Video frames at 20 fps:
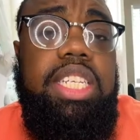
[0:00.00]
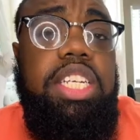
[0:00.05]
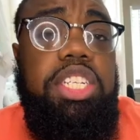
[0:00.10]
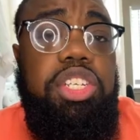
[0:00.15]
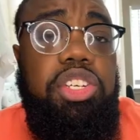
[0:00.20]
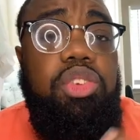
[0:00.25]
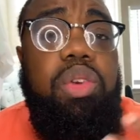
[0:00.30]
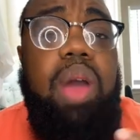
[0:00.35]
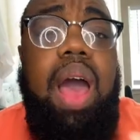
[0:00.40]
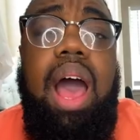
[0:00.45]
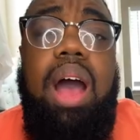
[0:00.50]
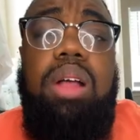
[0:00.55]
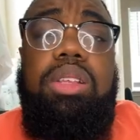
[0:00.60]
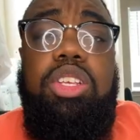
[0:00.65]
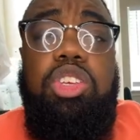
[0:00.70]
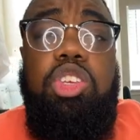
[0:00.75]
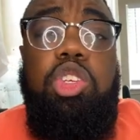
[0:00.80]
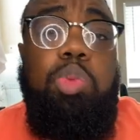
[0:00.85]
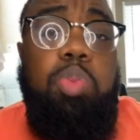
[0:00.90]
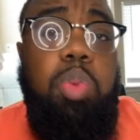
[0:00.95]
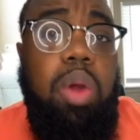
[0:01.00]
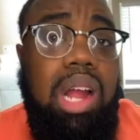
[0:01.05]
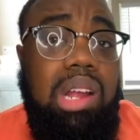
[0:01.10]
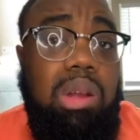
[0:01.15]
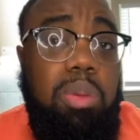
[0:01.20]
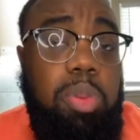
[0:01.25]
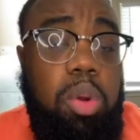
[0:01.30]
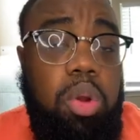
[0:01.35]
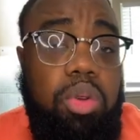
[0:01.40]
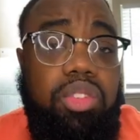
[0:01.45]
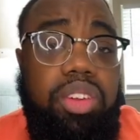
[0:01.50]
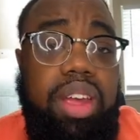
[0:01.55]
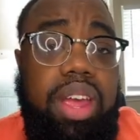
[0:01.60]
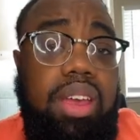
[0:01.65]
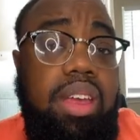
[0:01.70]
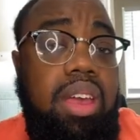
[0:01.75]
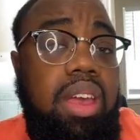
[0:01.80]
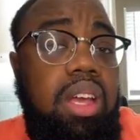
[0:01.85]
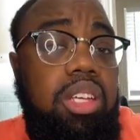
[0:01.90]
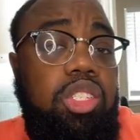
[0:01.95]
teaching you how to use
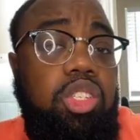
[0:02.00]
Procreate.